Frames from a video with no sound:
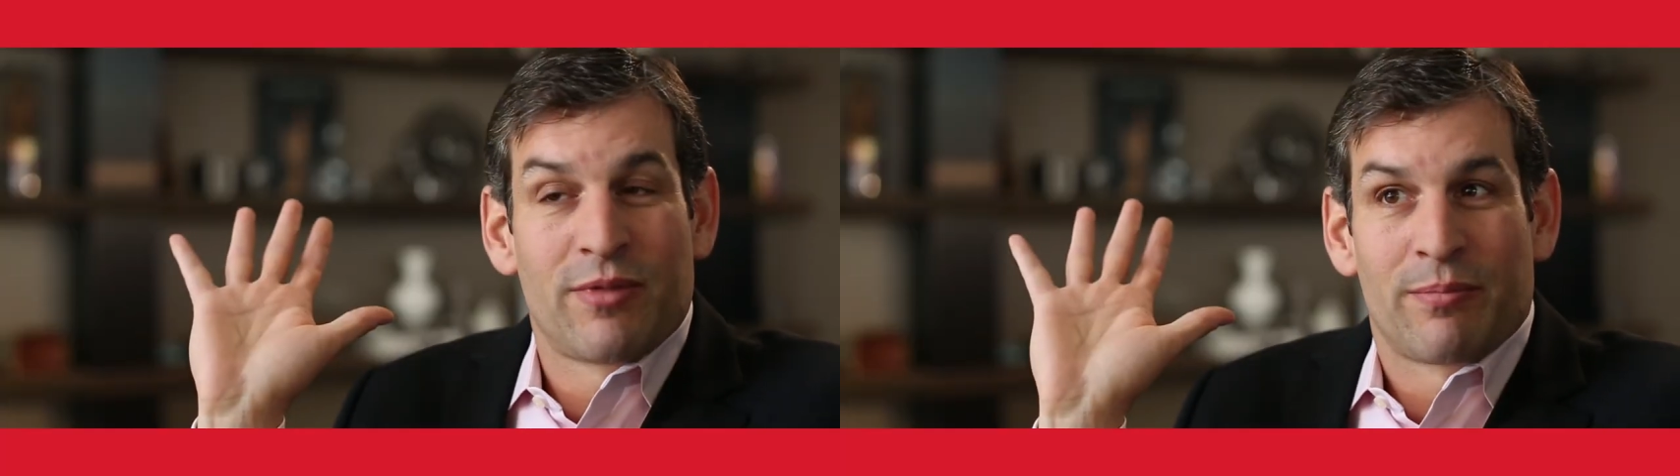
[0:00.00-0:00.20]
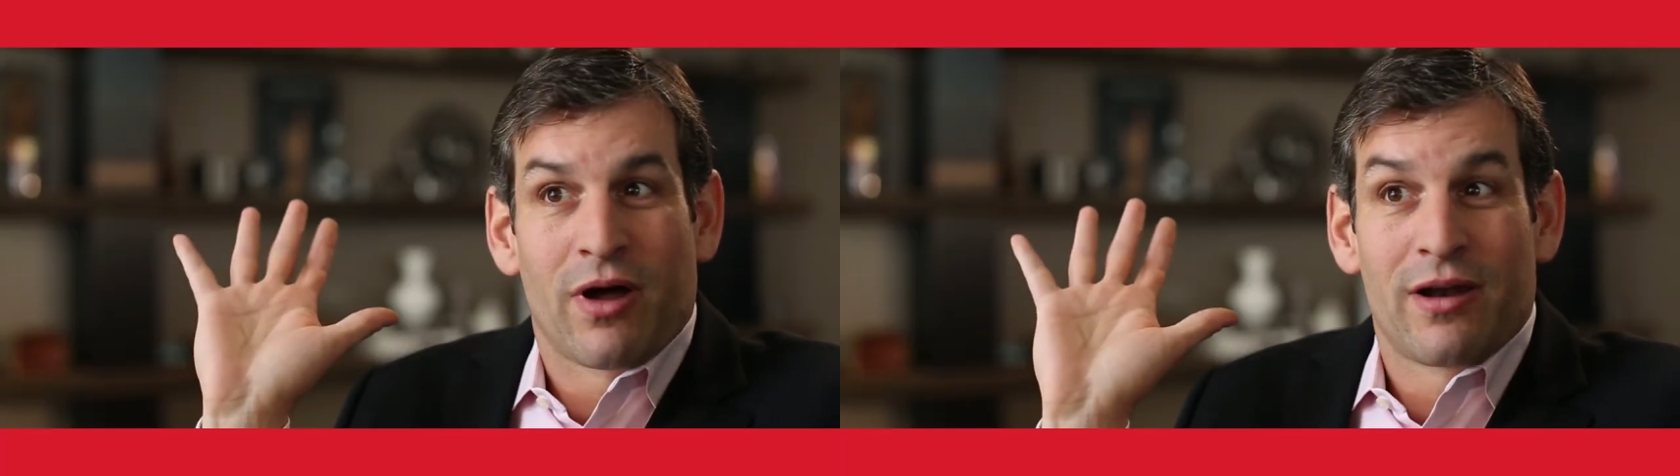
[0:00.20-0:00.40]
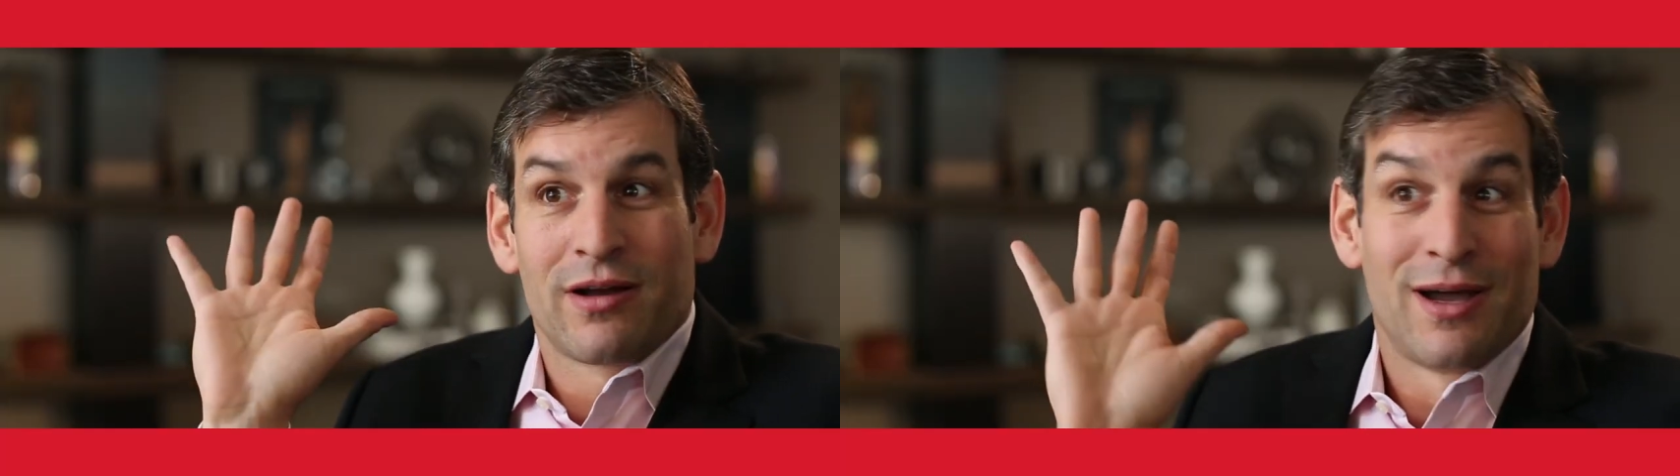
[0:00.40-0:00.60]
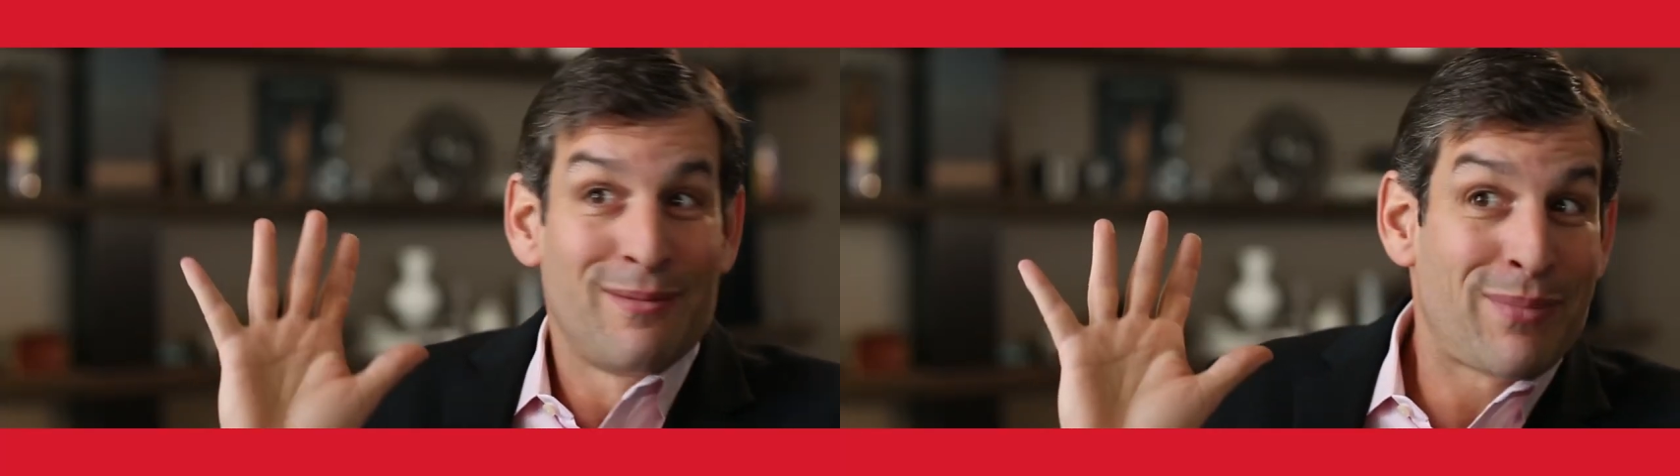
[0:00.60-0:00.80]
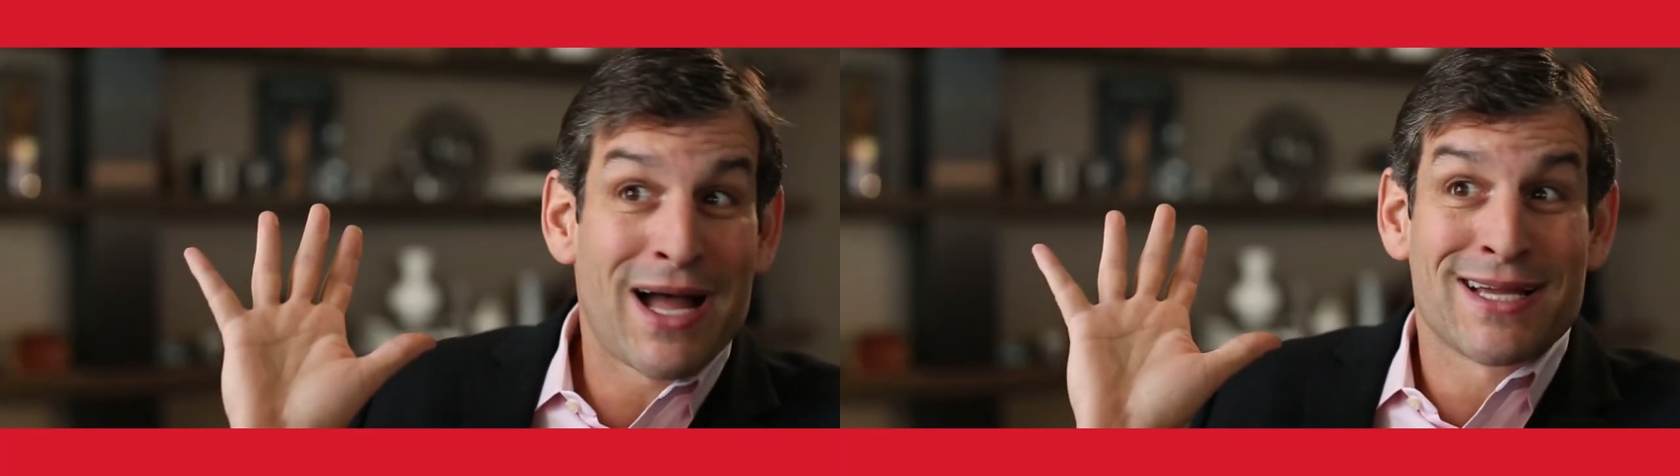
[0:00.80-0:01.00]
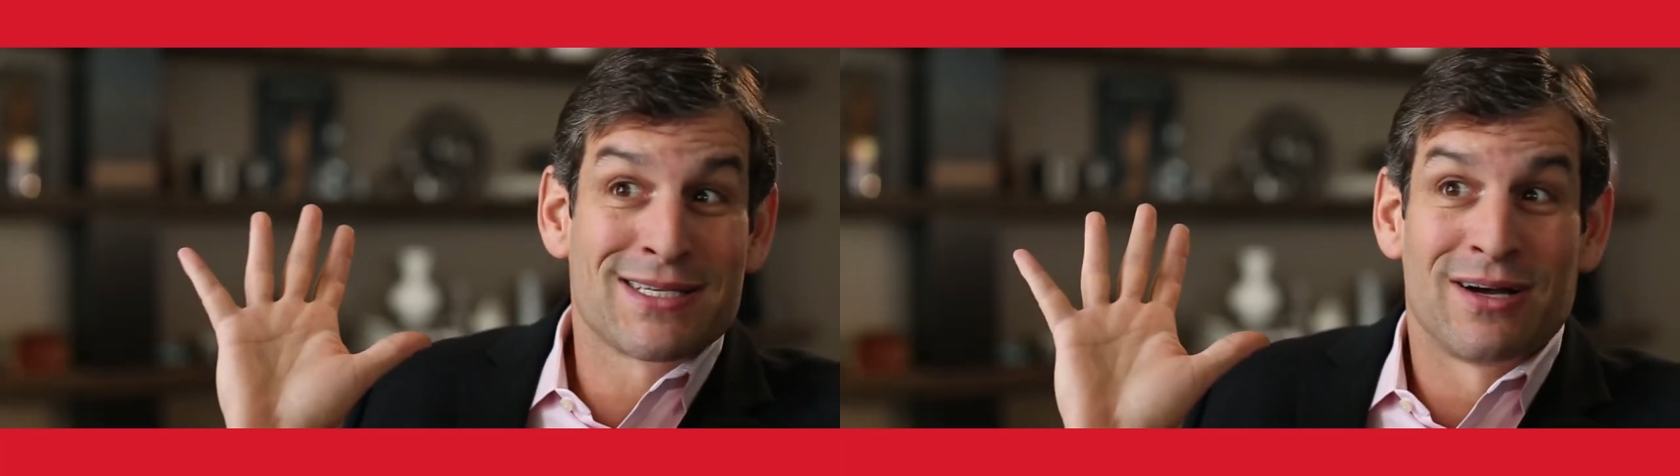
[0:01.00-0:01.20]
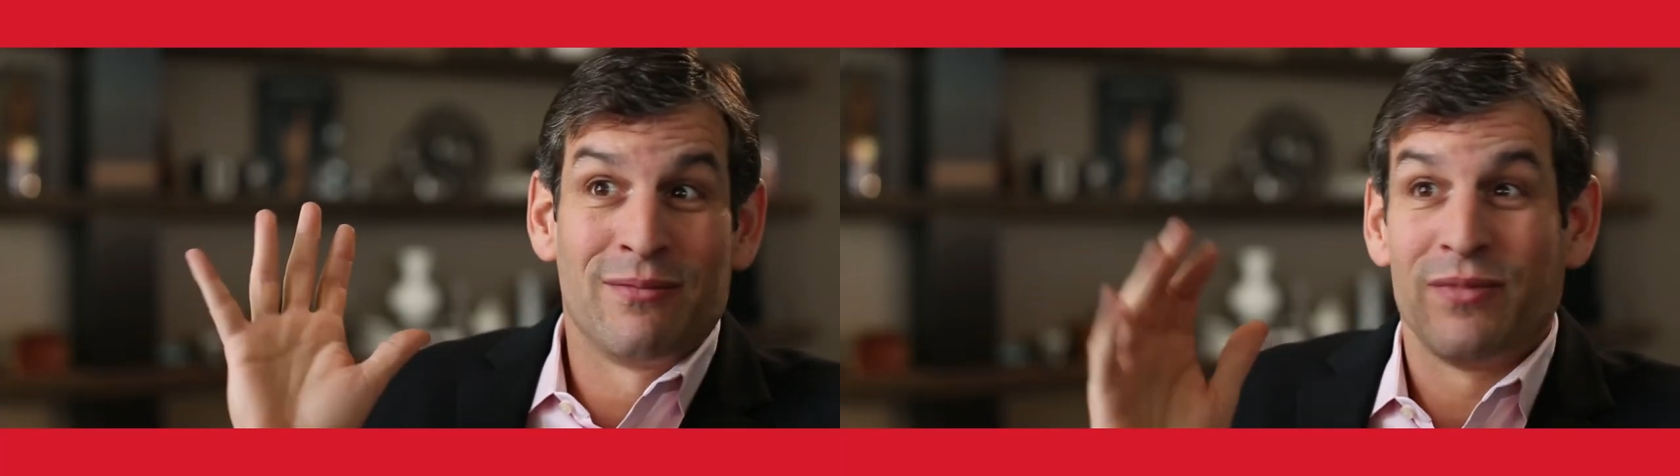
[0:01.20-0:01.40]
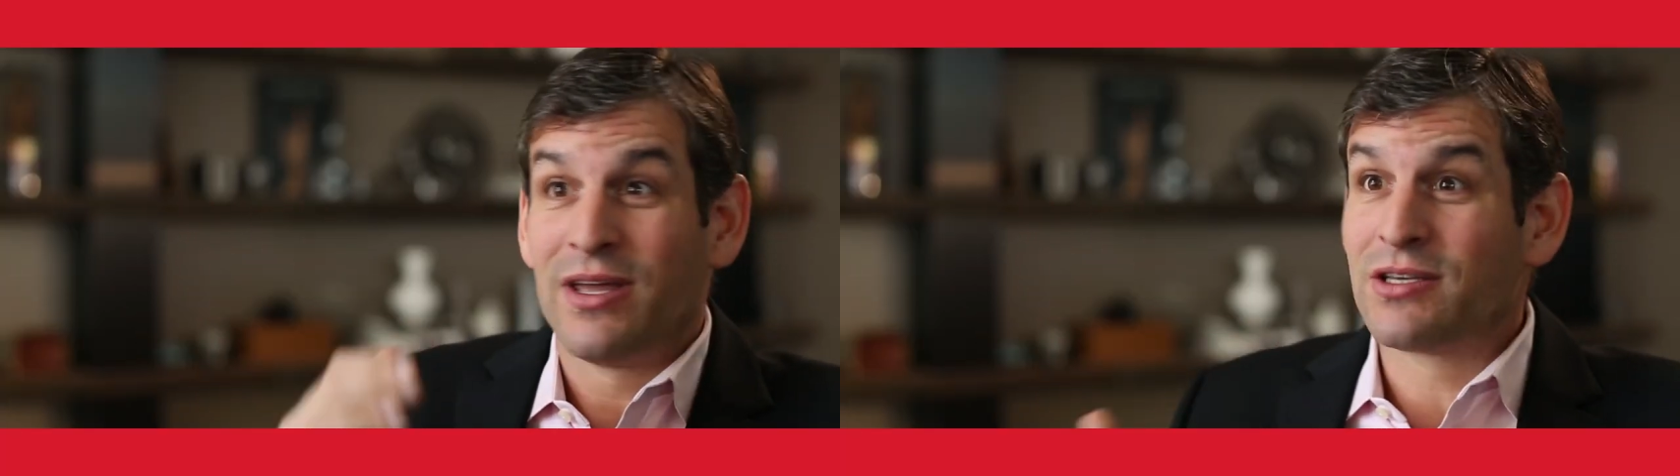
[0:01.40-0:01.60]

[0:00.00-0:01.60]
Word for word: up the product, buy some,